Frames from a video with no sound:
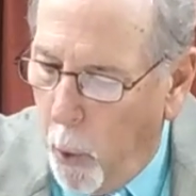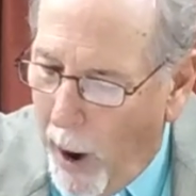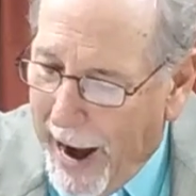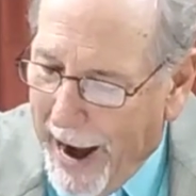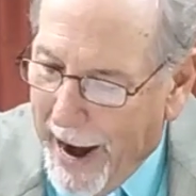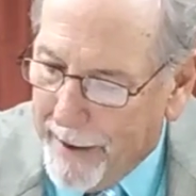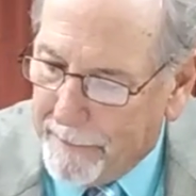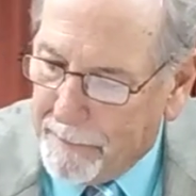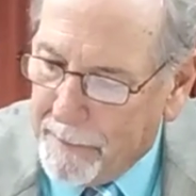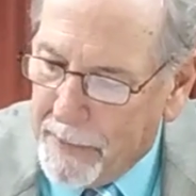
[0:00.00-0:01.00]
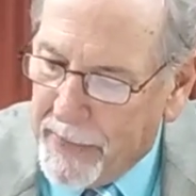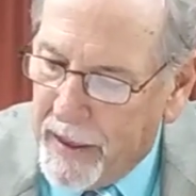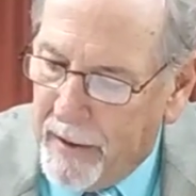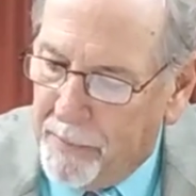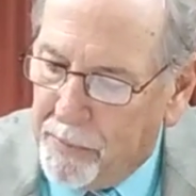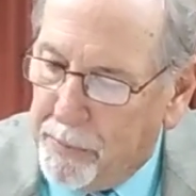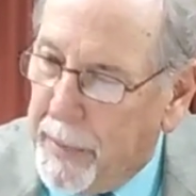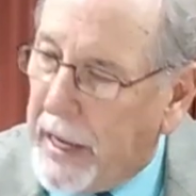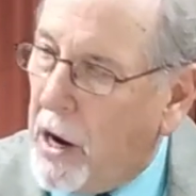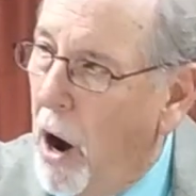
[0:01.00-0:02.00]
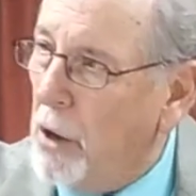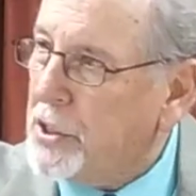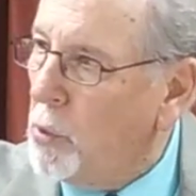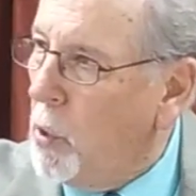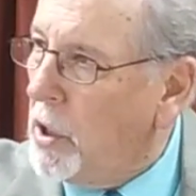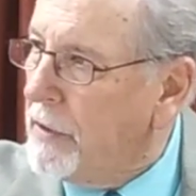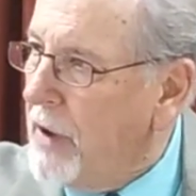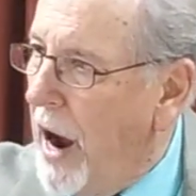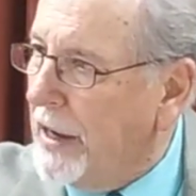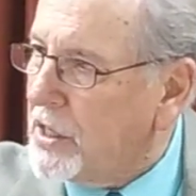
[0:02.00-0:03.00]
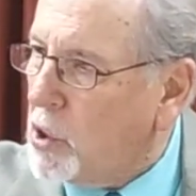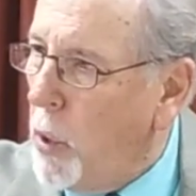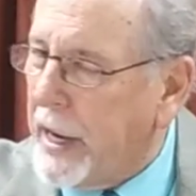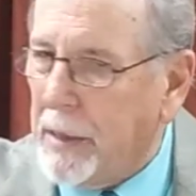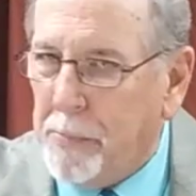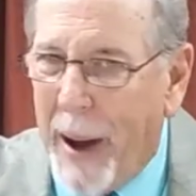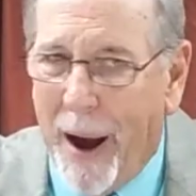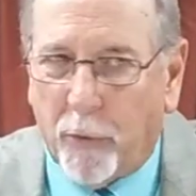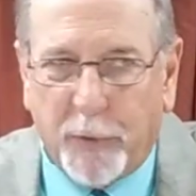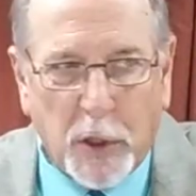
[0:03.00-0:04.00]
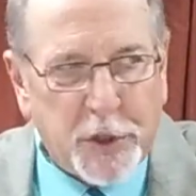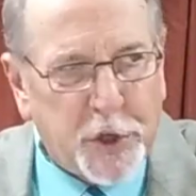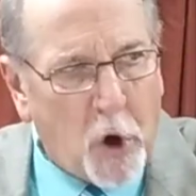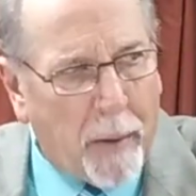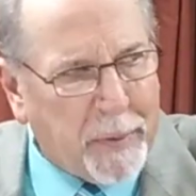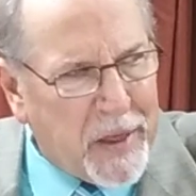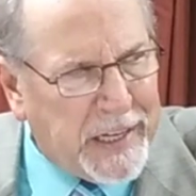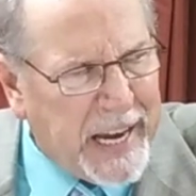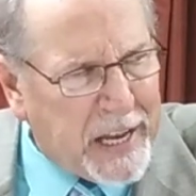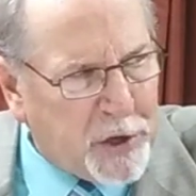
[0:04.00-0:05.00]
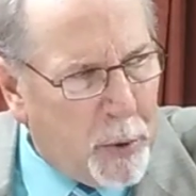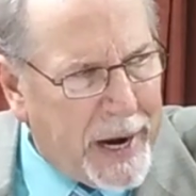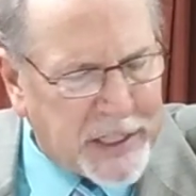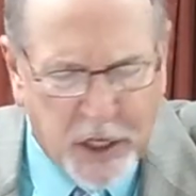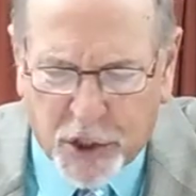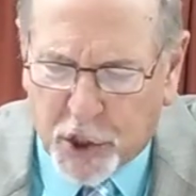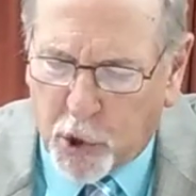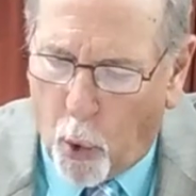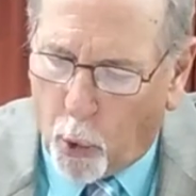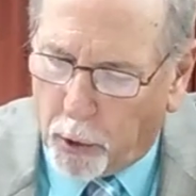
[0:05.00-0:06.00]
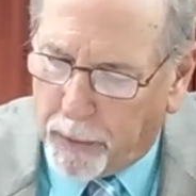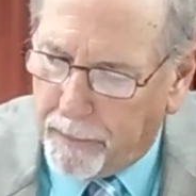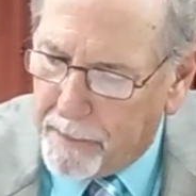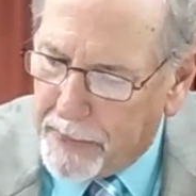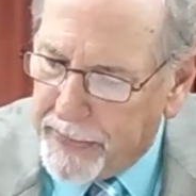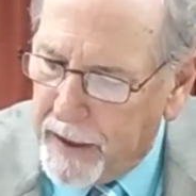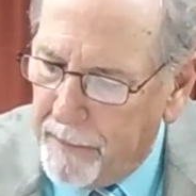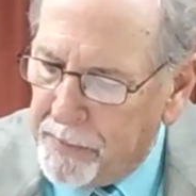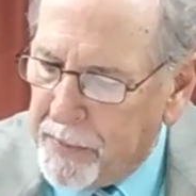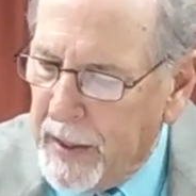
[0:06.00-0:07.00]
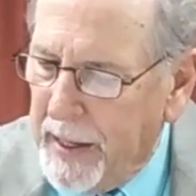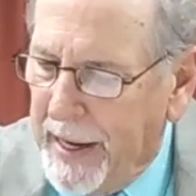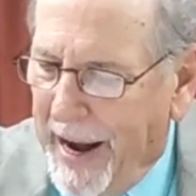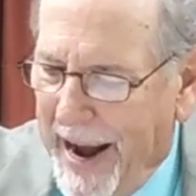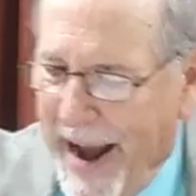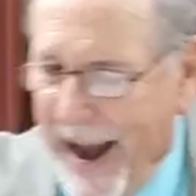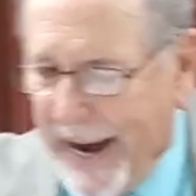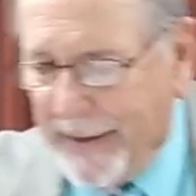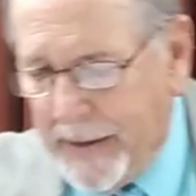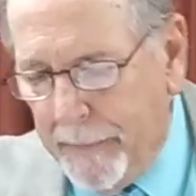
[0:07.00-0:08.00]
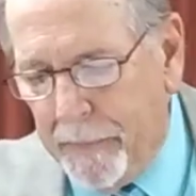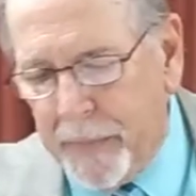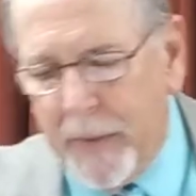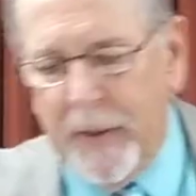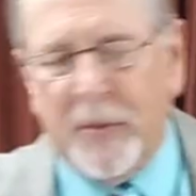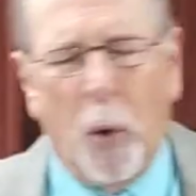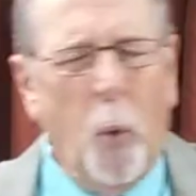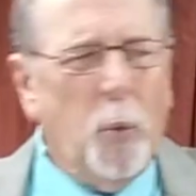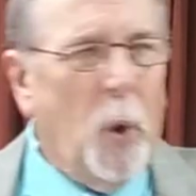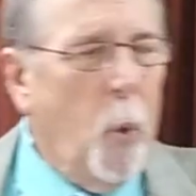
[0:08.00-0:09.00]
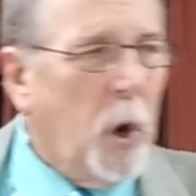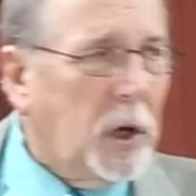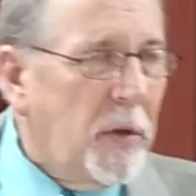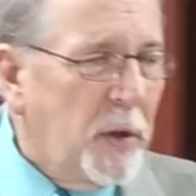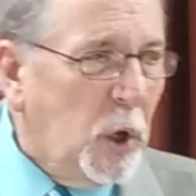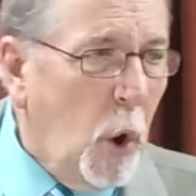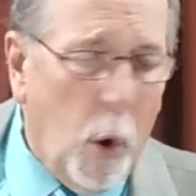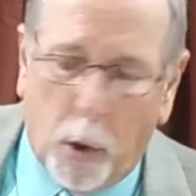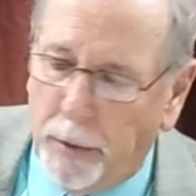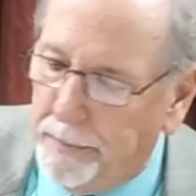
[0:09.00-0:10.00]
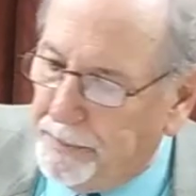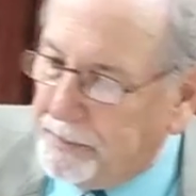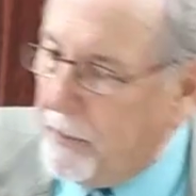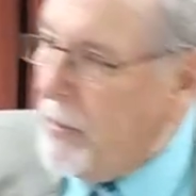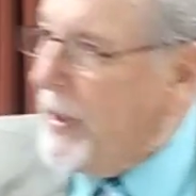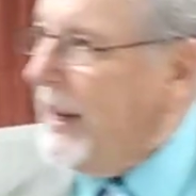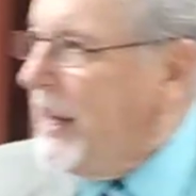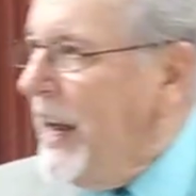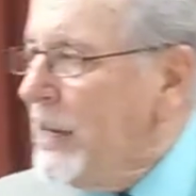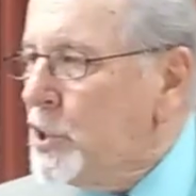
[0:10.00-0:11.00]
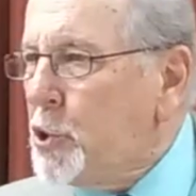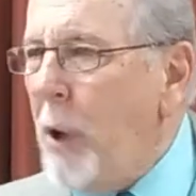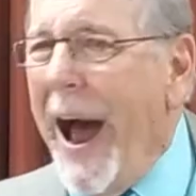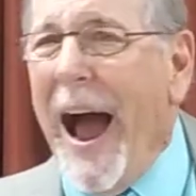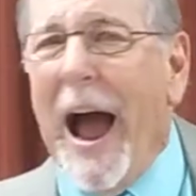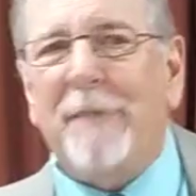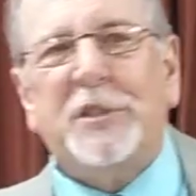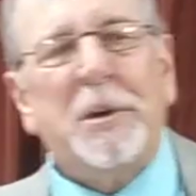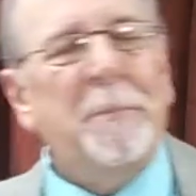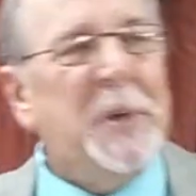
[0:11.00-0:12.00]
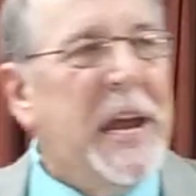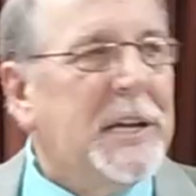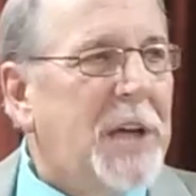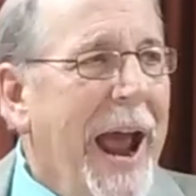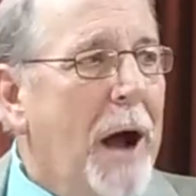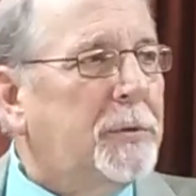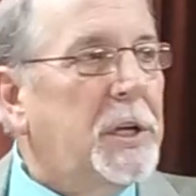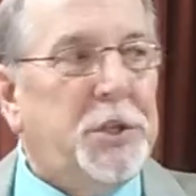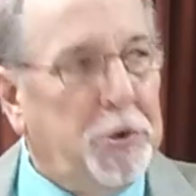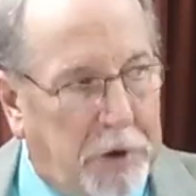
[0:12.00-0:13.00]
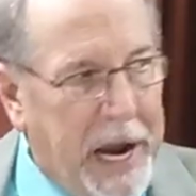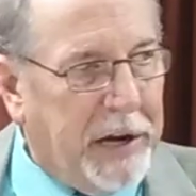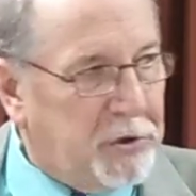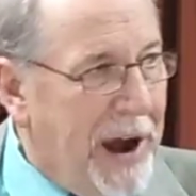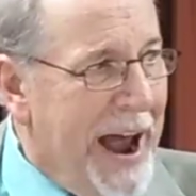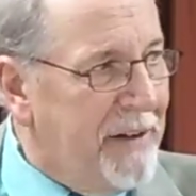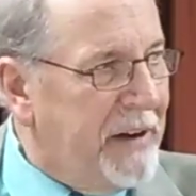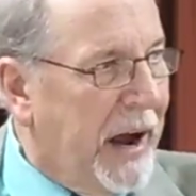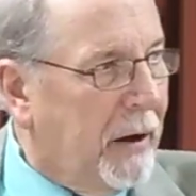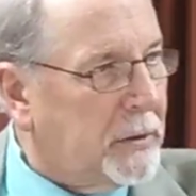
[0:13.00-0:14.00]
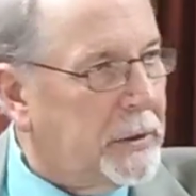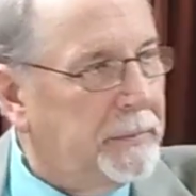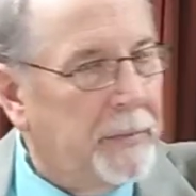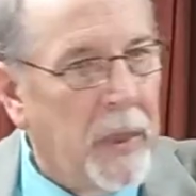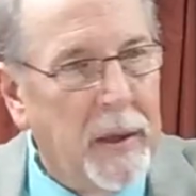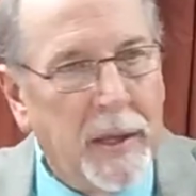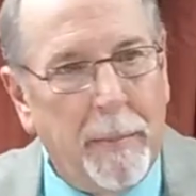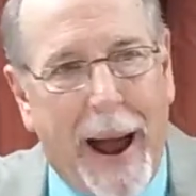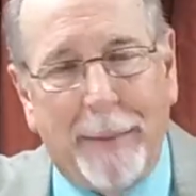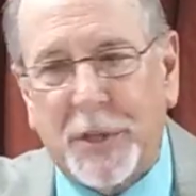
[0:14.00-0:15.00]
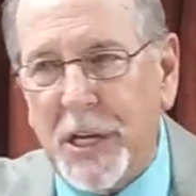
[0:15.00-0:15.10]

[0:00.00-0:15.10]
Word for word: Why? Because the word of God is quick and powerful and sharper than any two-edged sword. And the, the word of the Lord can drive some things out that you can't drive out. The Bible